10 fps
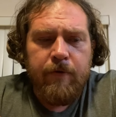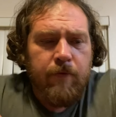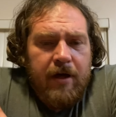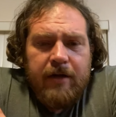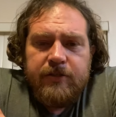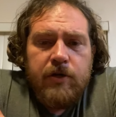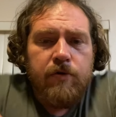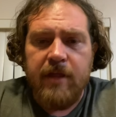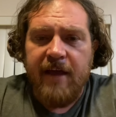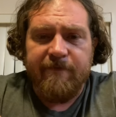well, I'll just go
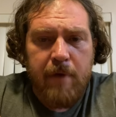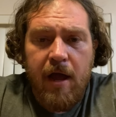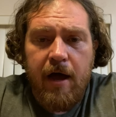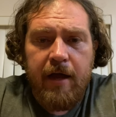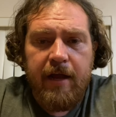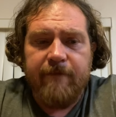to the FBI.